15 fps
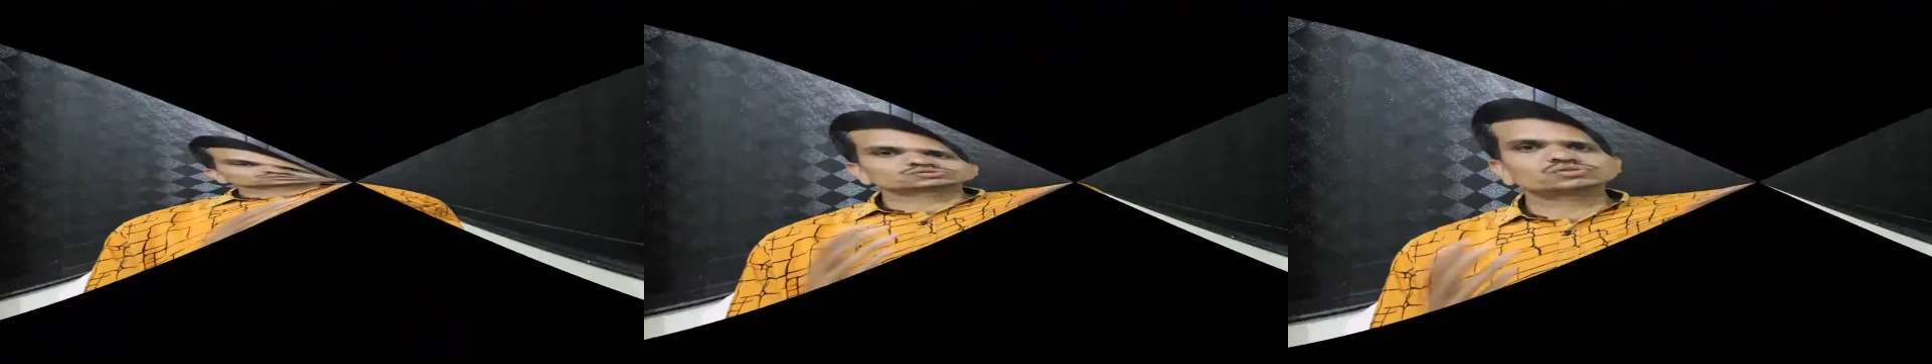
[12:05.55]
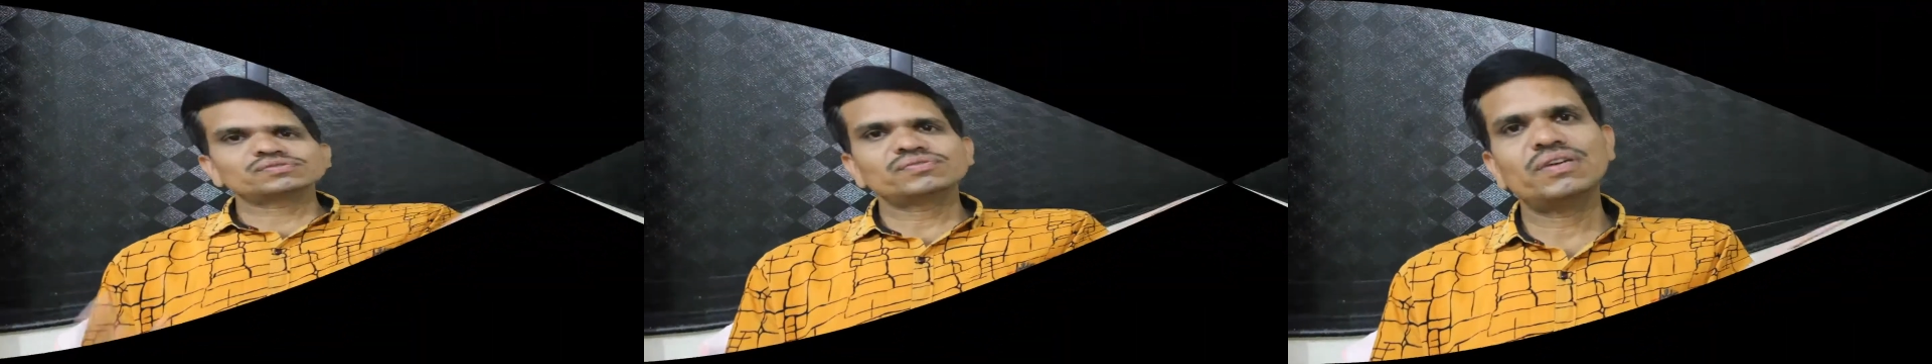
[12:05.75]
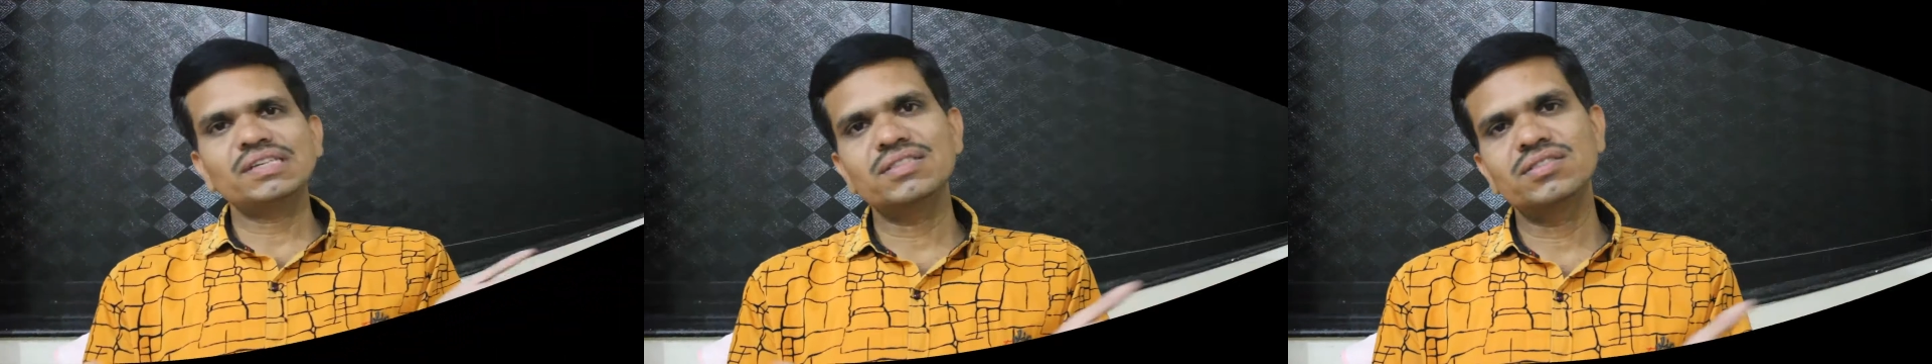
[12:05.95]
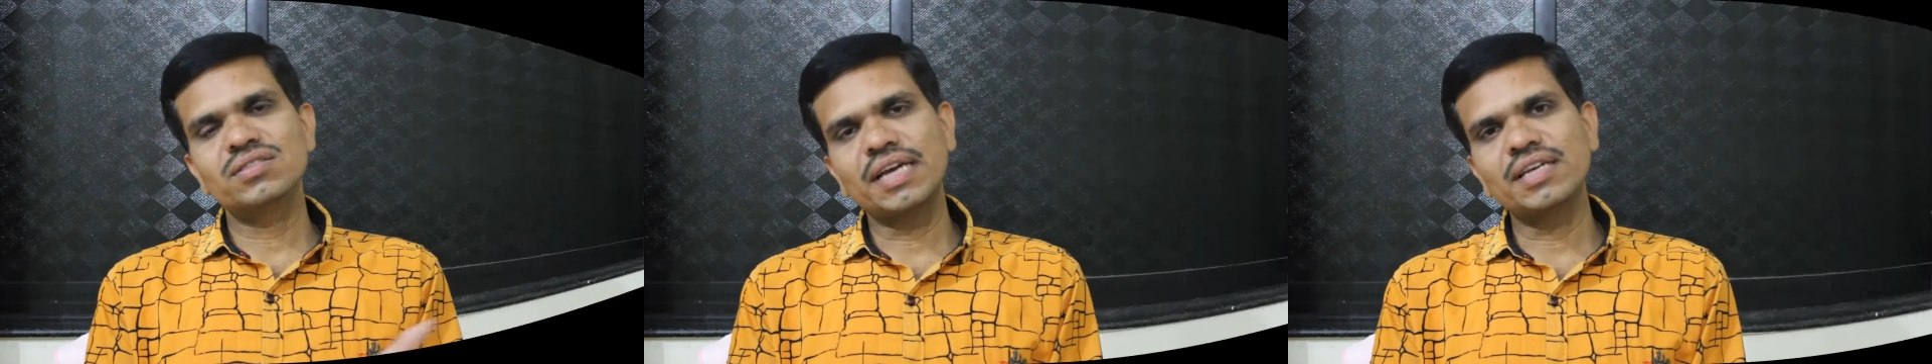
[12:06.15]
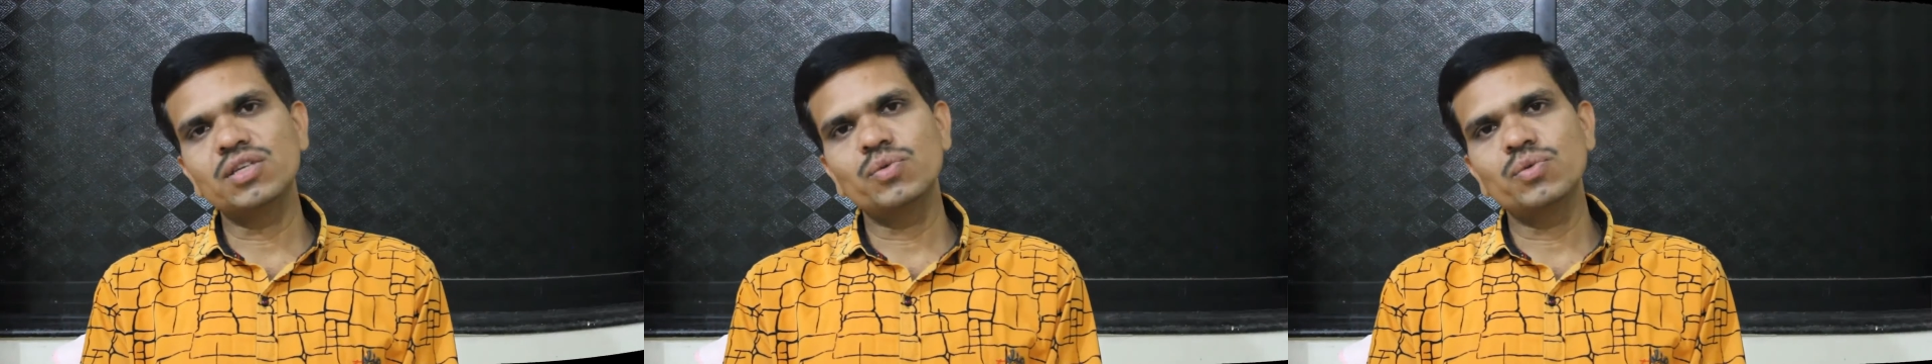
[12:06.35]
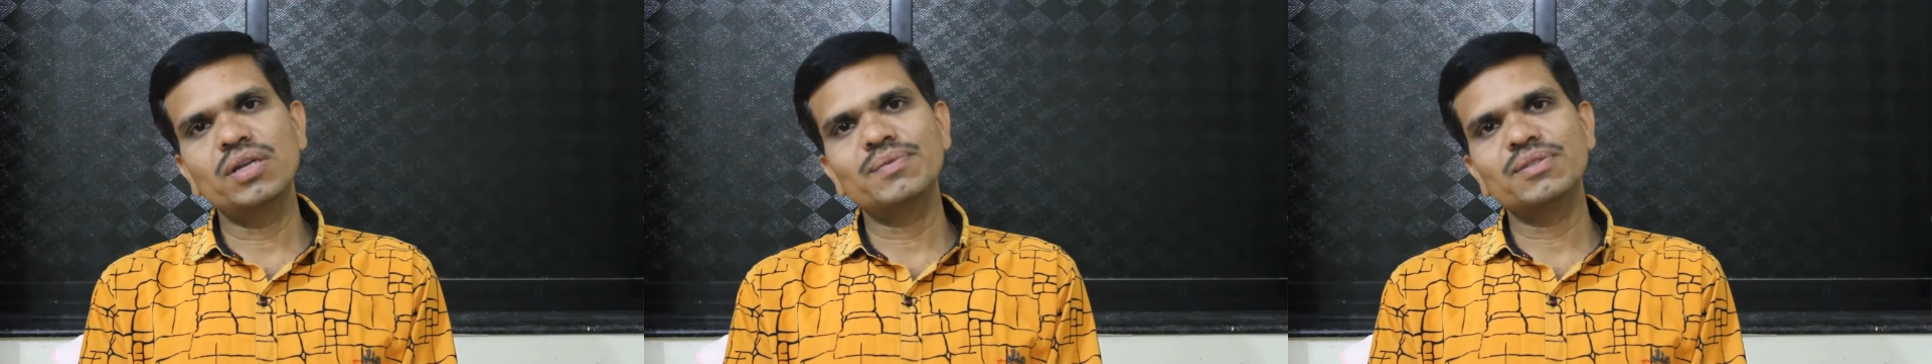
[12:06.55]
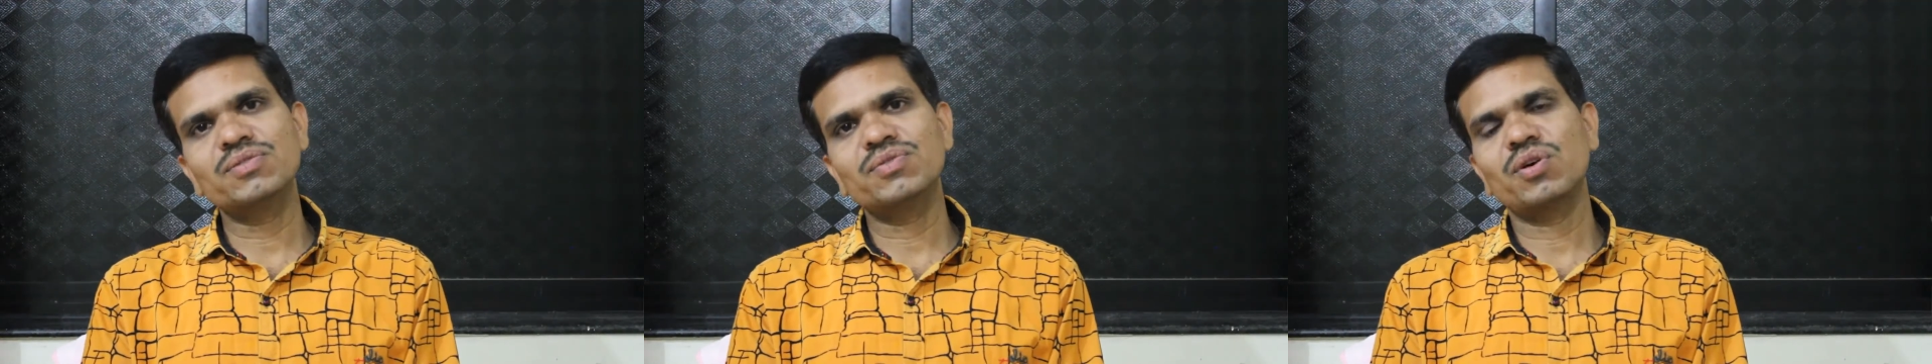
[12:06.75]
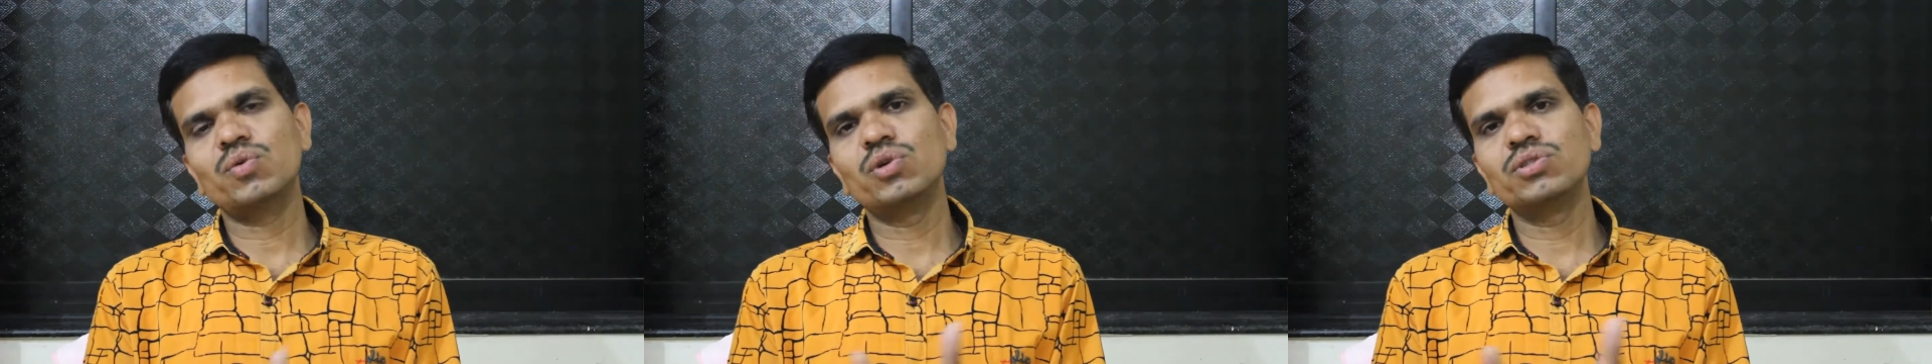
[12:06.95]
So friends, thank you very much for